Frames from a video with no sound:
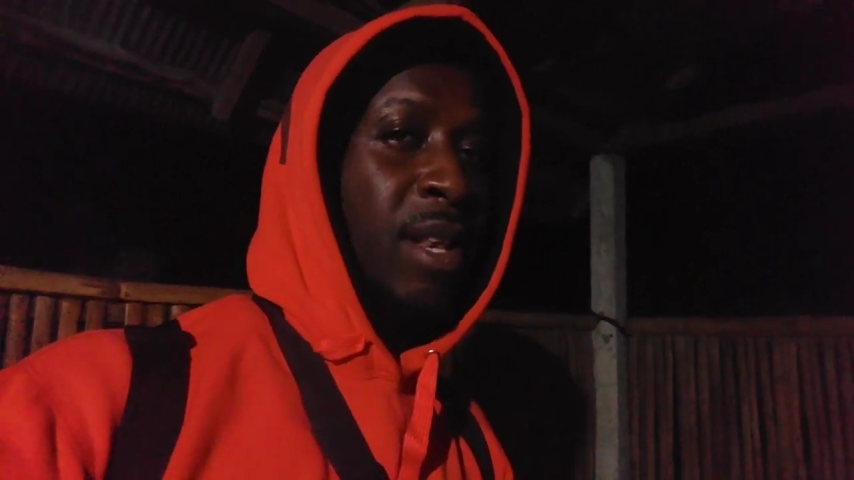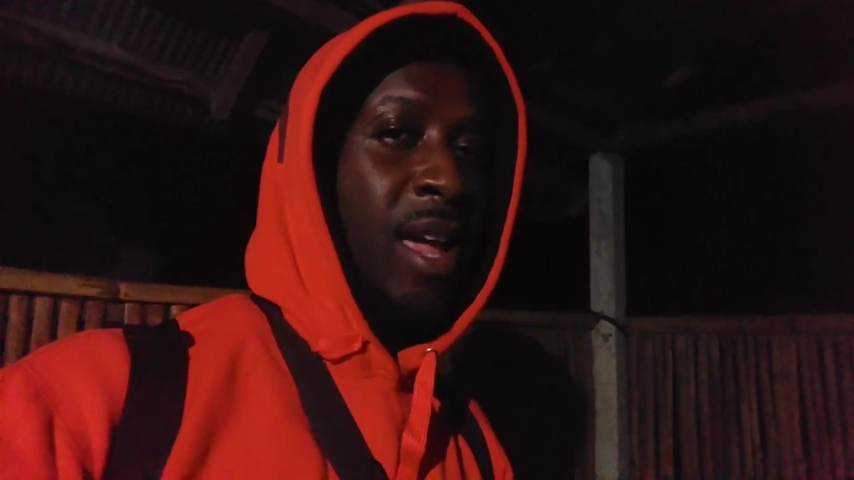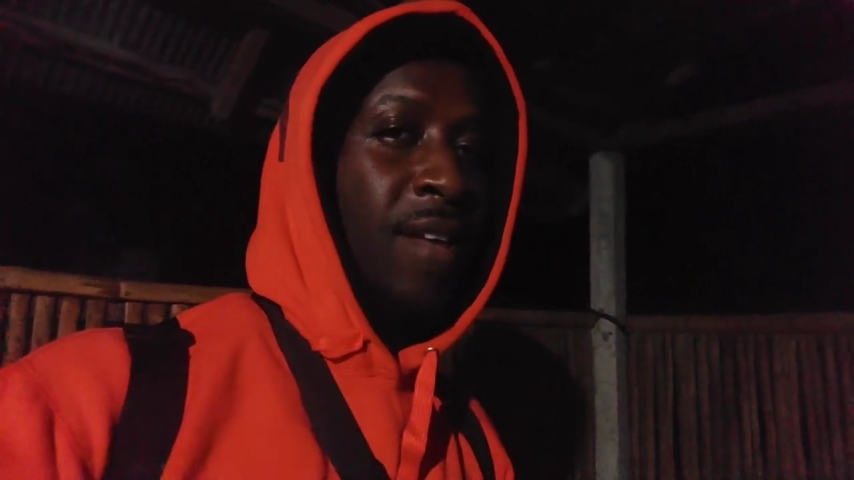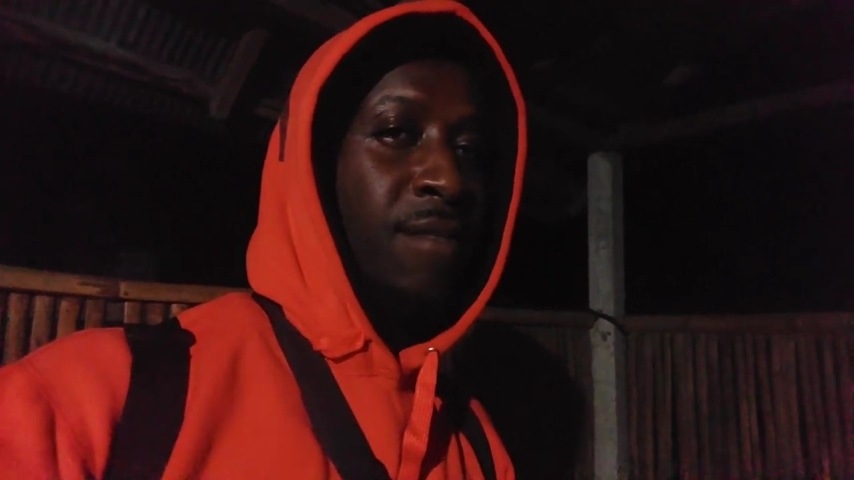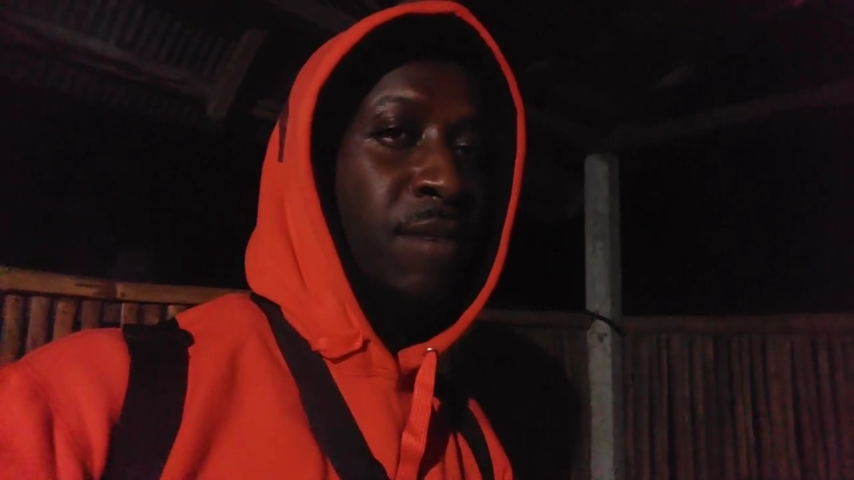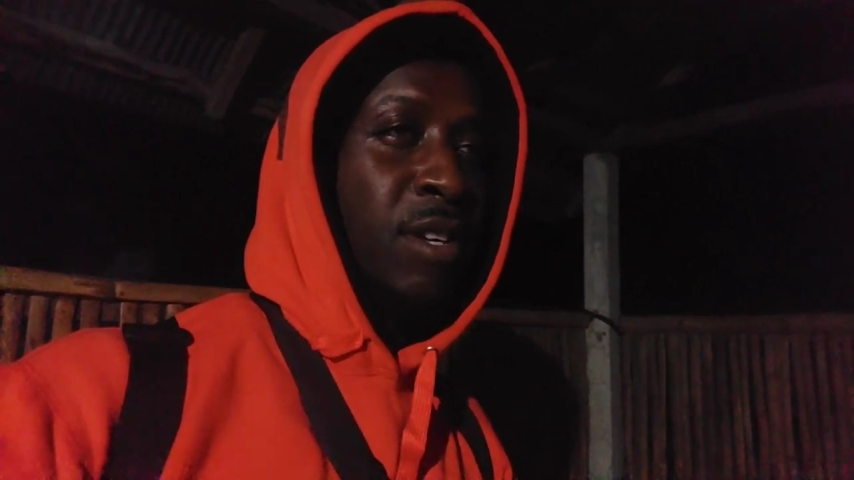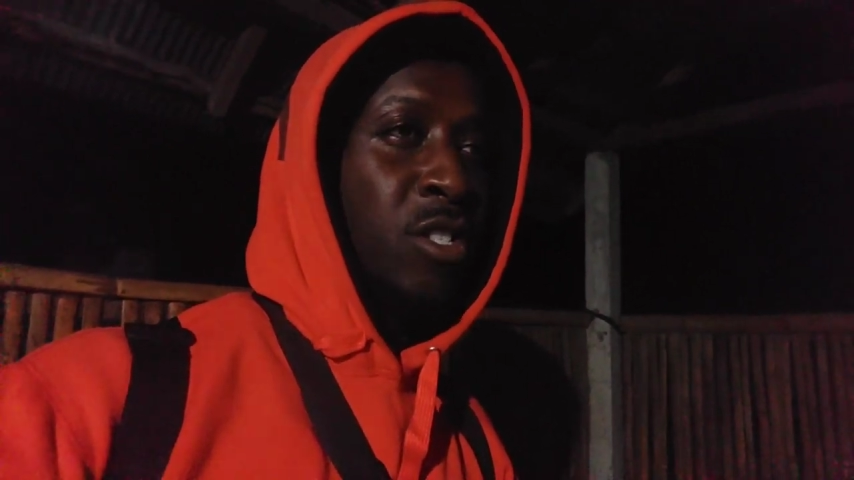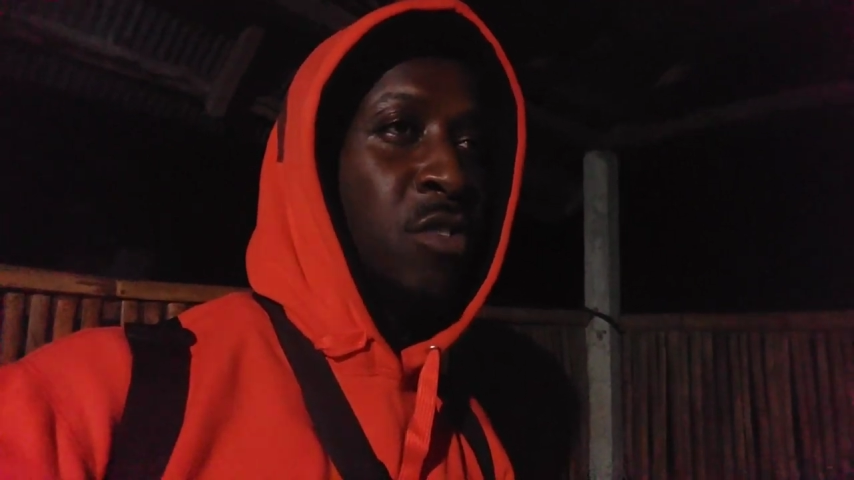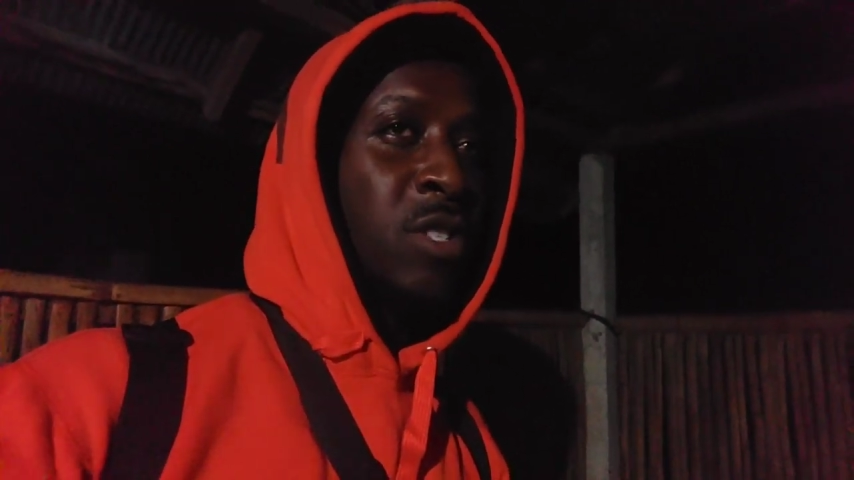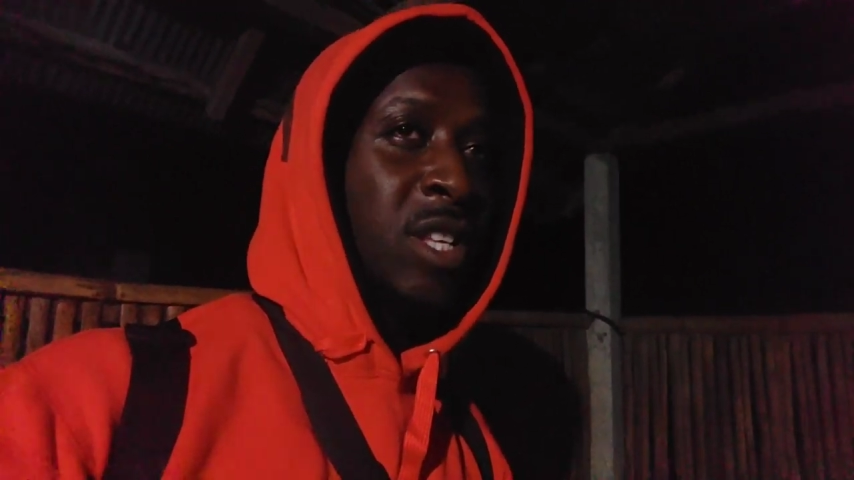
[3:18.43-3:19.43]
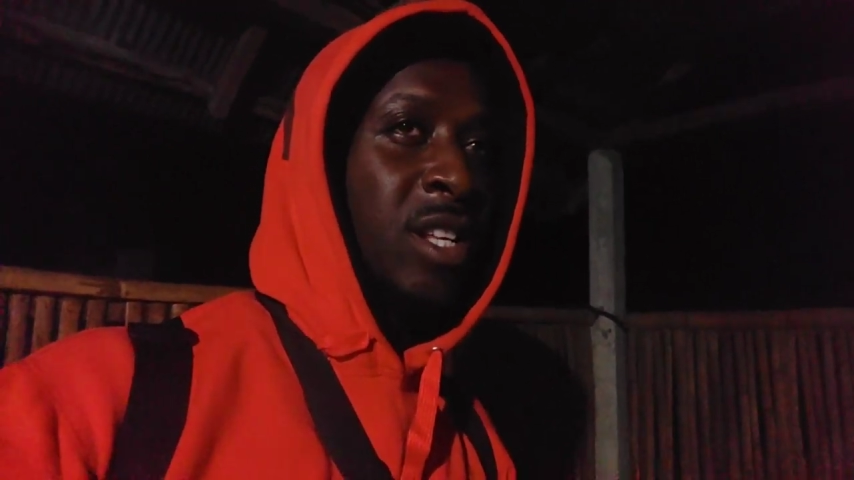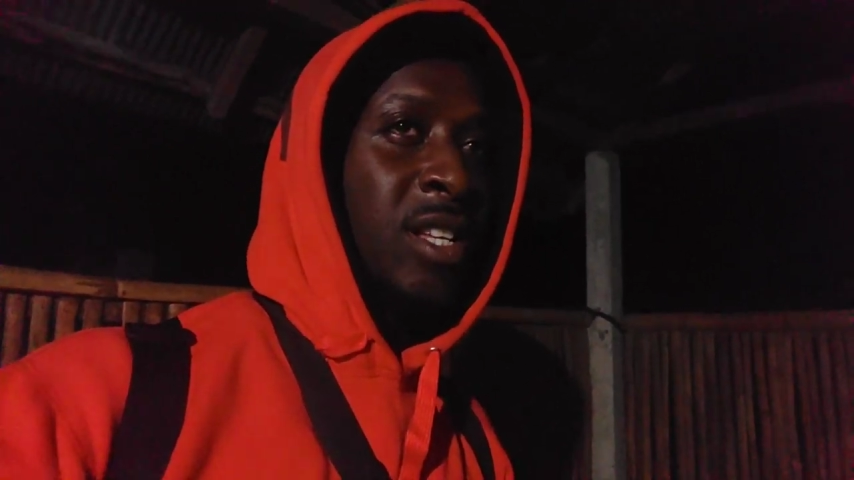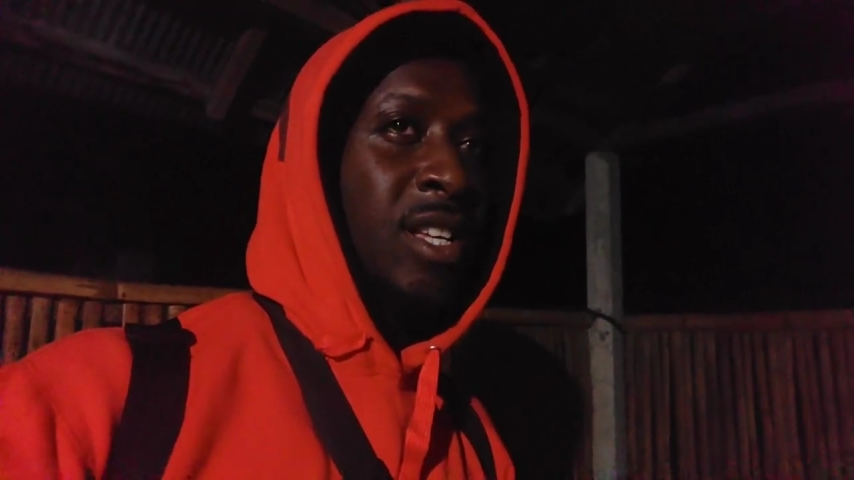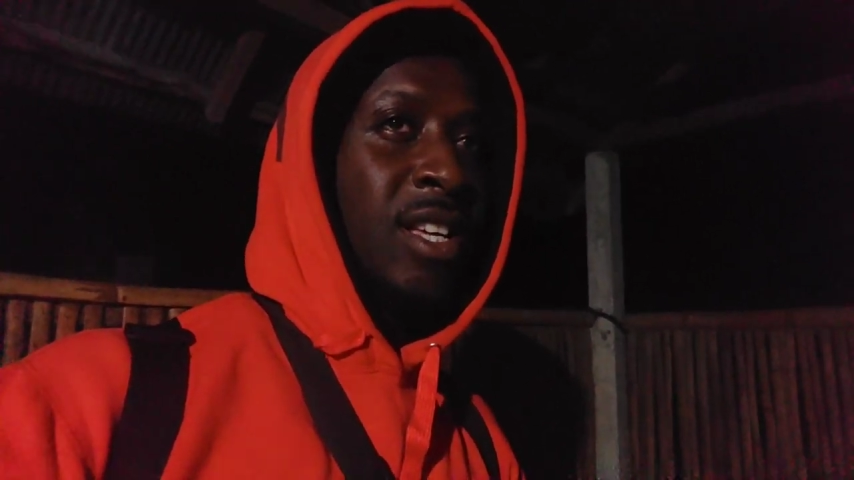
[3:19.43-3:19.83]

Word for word: in life because you're always gonna